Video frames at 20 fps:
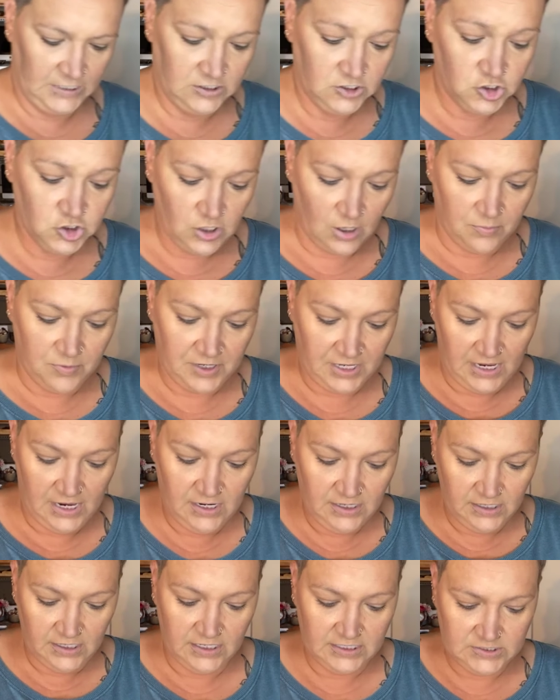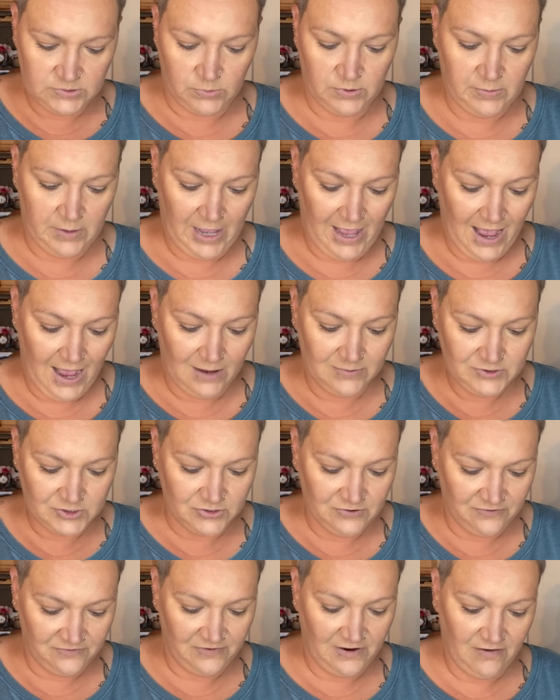Tropicana. It's one of my
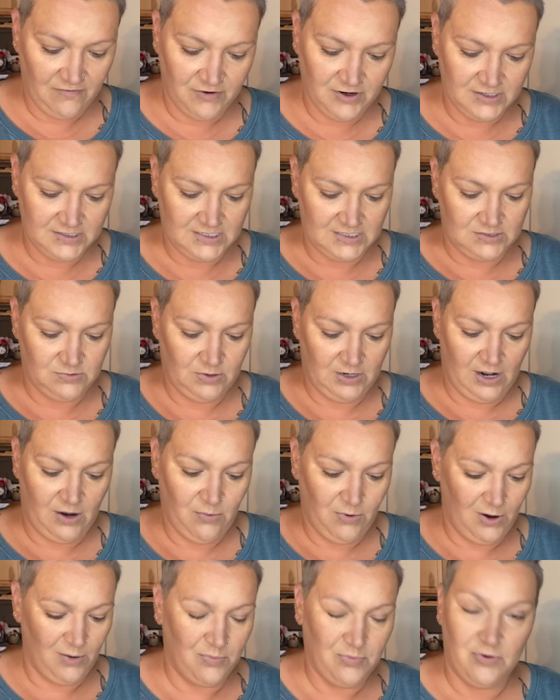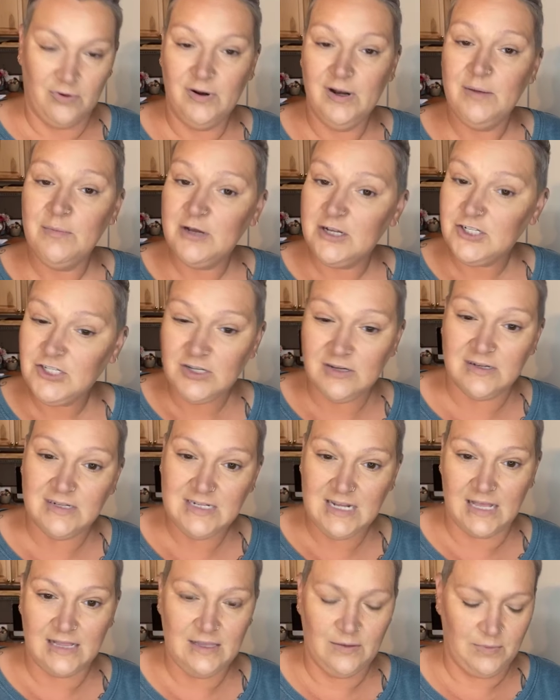absolute favorites. It's what I wear pretty much on a
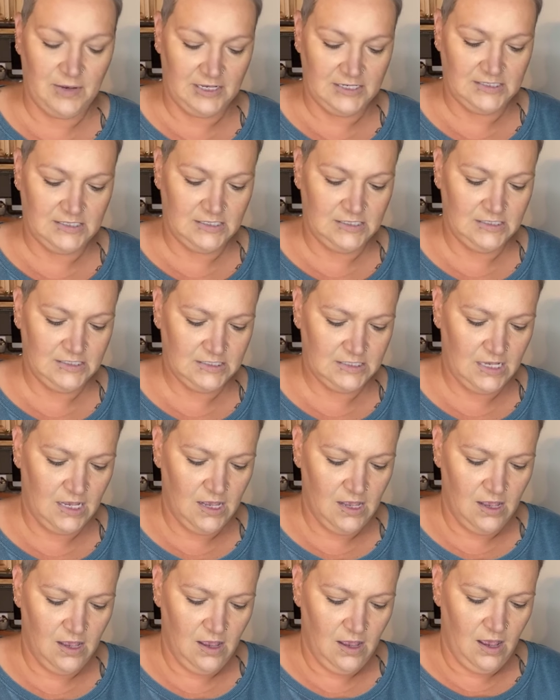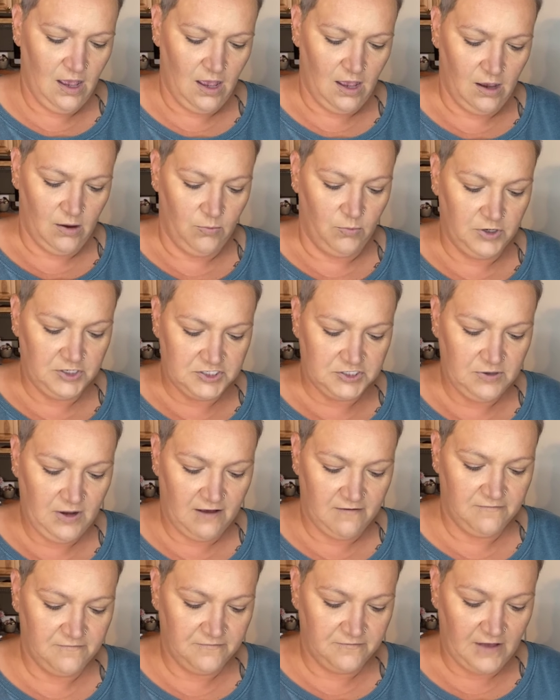daily basis. We do
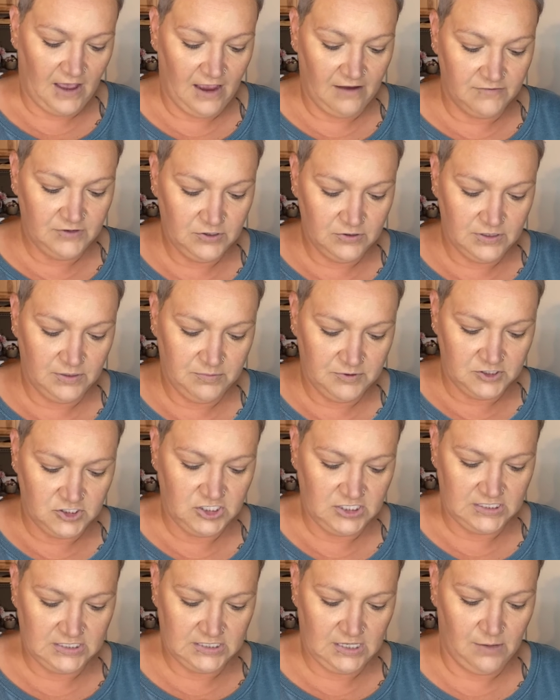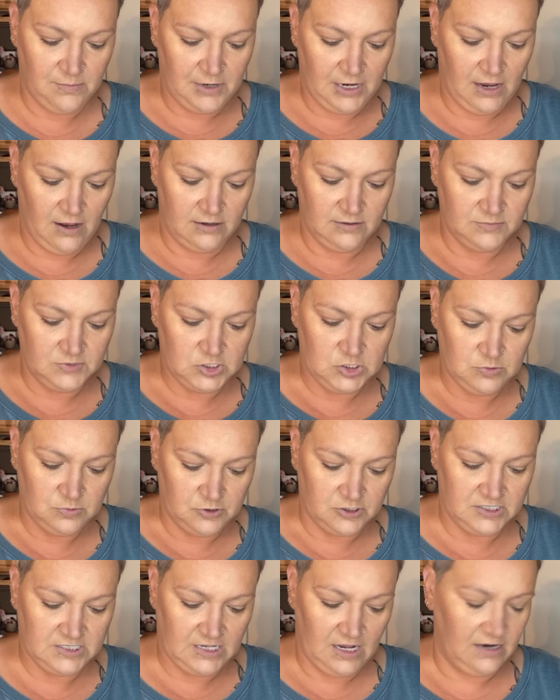have 5 new lip and cheeks coming out. I'm super
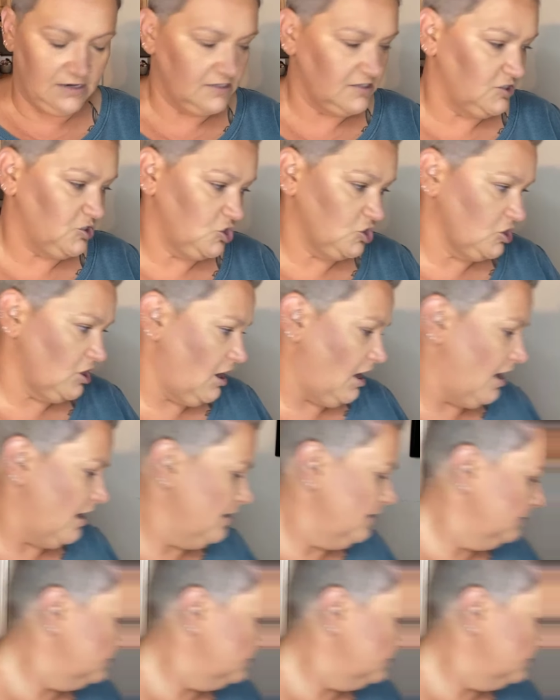excited to try.